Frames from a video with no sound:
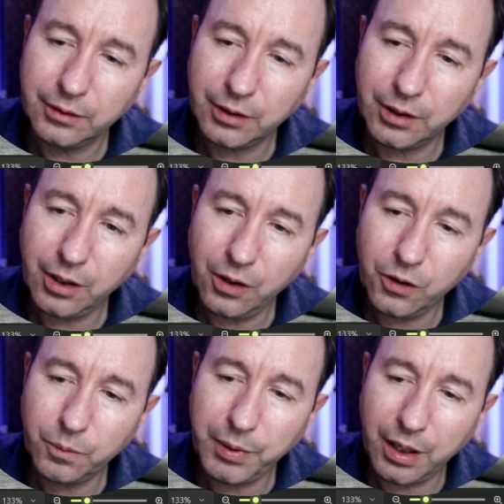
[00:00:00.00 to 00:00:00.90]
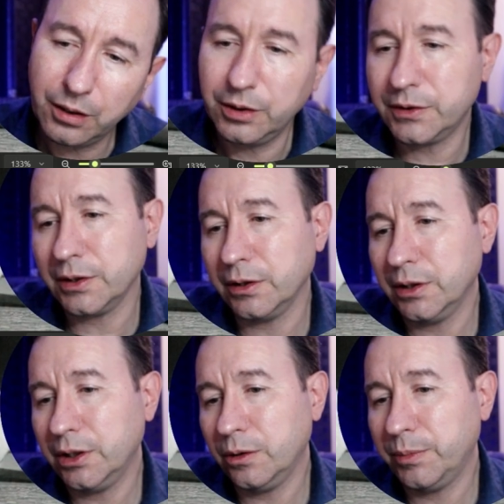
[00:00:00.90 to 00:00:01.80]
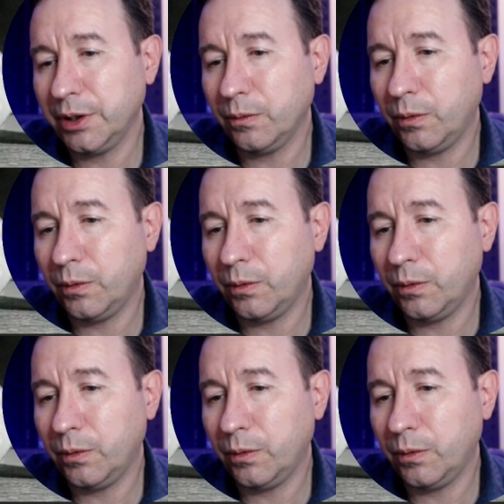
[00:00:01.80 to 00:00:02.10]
The Coke bottle looks a little bit